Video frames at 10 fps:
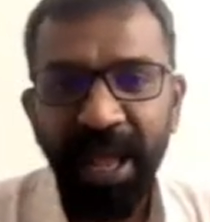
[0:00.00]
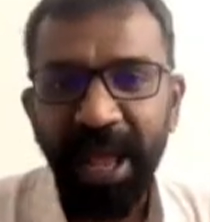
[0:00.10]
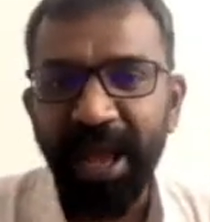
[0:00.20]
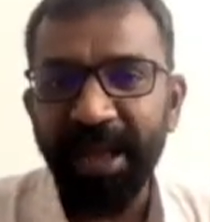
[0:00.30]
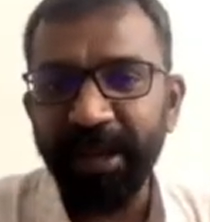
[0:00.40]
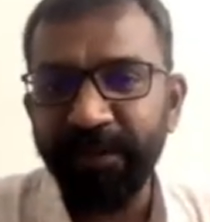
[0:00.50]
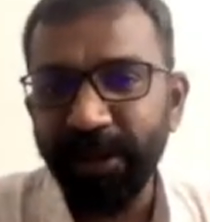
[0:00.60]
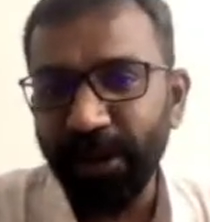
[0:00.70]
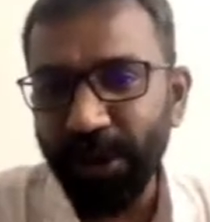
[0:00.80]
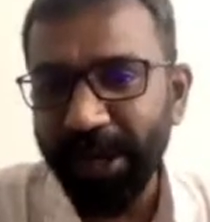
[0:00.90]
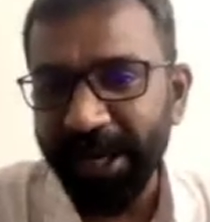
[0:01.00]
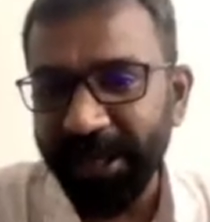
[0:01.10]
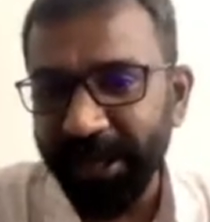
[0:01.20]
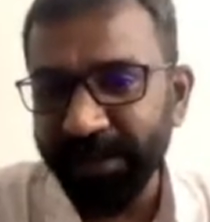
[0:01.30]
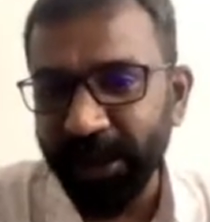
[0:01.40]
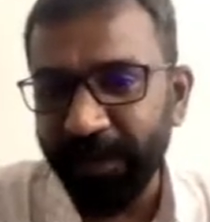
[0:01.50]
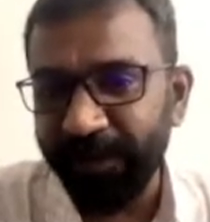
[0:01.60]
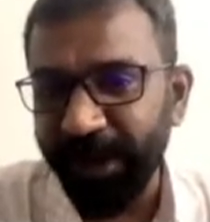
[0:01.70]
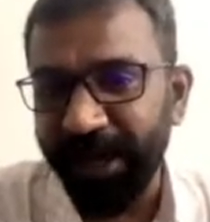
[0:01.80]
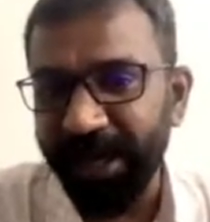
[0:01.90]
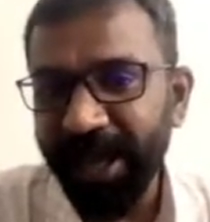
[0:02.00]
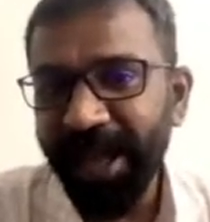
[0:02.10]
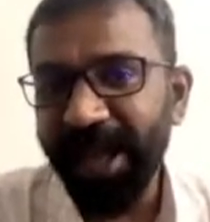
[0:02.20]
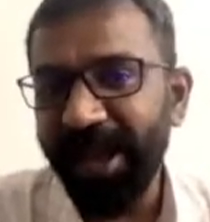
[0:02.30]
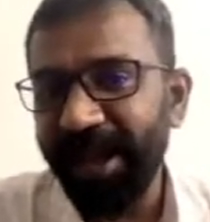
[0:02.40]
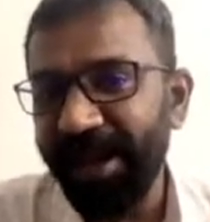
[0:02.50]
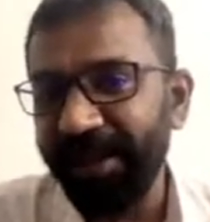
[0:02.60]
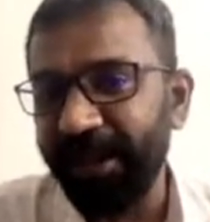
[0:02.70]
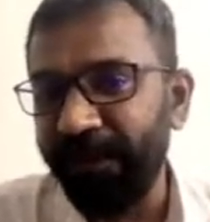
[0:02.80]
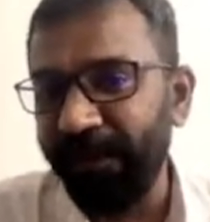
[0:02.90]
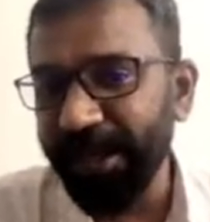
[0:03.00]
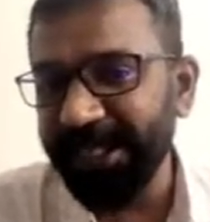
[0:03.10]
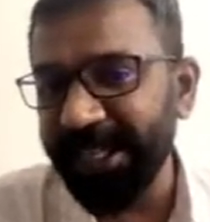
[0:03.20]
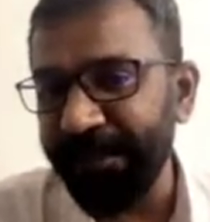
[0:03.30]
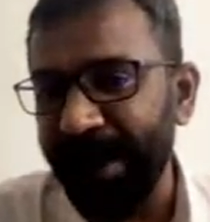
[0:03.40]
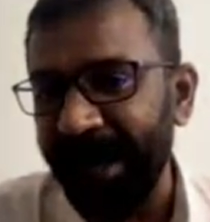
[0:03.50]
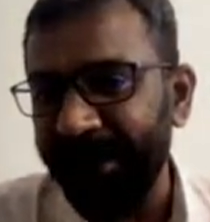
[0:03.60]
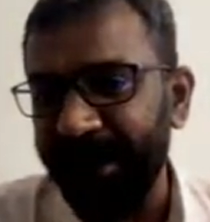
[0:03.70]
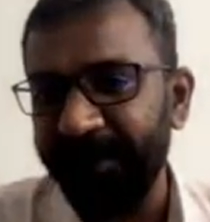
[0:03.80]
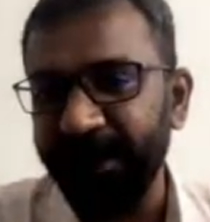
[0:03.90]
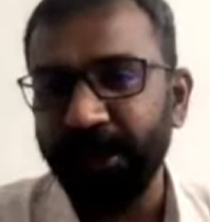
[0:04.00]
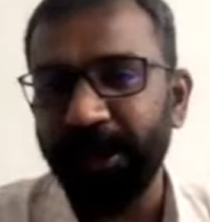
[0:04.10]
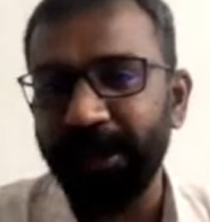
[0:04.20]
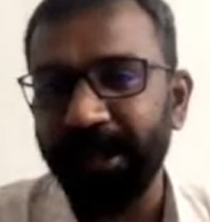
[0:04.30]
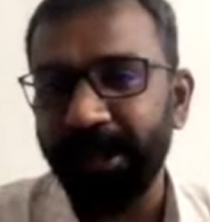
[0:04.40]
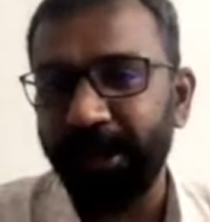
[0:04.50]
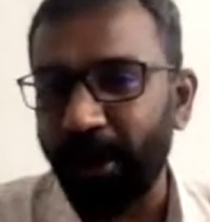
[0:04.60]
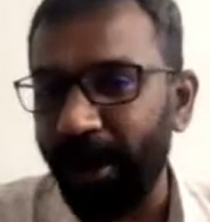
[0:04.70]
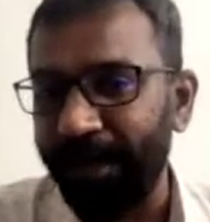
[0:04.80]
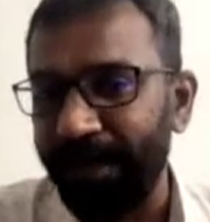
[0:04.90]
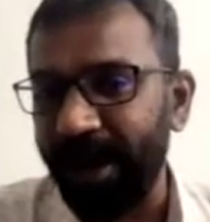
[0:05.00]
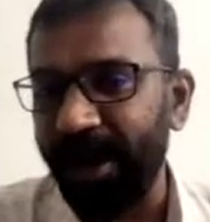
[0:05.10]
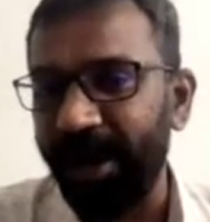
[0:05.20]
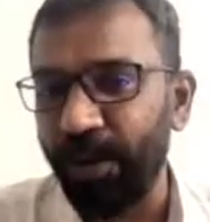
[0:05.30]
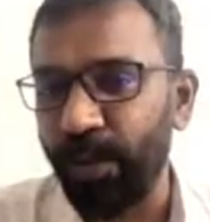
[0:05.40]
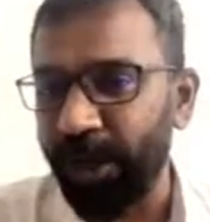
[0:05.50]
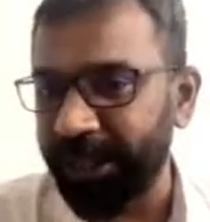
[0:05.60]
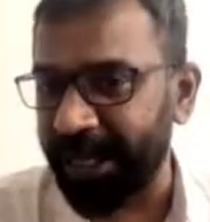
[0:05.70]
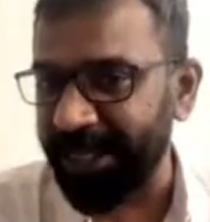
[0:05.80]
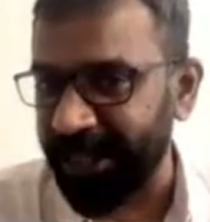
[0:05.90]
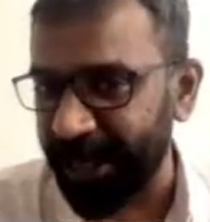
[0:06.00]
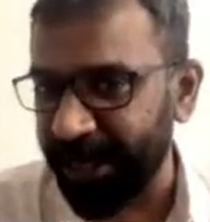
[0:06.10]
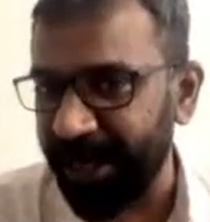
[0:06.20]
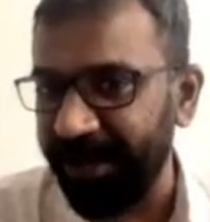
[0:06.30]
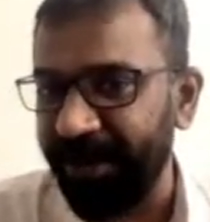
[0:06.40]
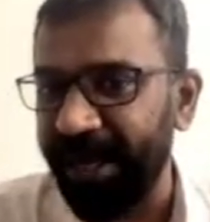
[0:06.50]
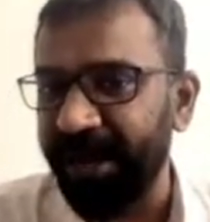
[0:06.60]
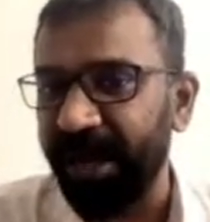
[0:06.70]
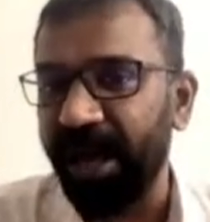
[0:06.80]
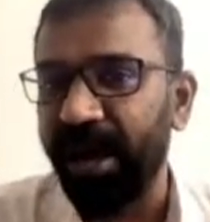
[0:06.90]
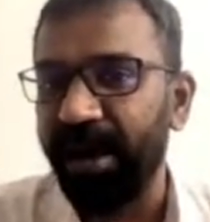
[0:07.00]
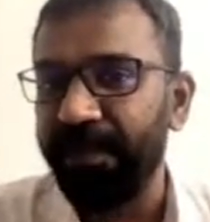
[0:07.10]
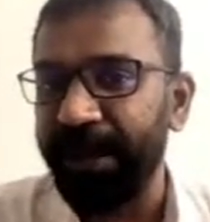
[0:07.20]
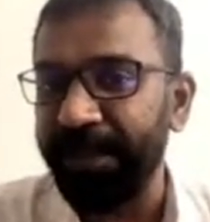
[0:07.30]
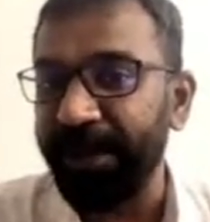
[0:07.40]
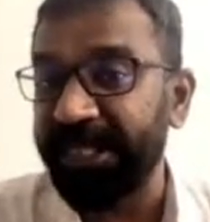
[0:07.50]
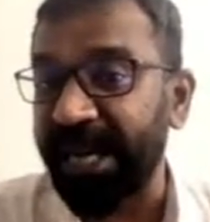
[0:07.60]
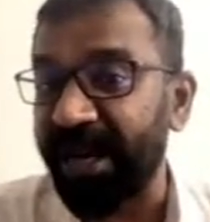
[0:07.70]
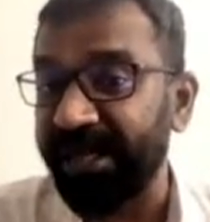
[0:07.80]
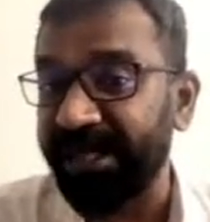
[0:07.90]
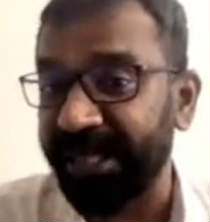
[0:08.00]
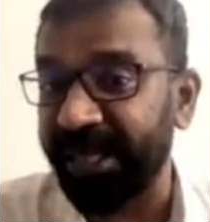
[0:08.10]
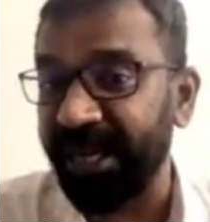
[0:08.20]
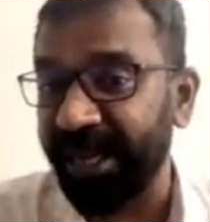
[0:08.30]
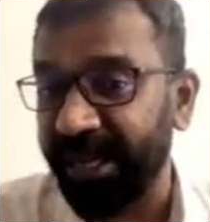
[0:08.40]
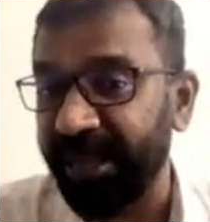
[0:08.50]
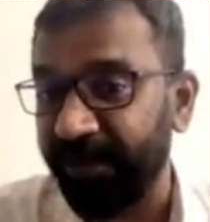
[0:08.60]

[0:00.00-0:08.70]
And if you look in terms of it, the first embankment, which is on the top, was constructed when people started settling in the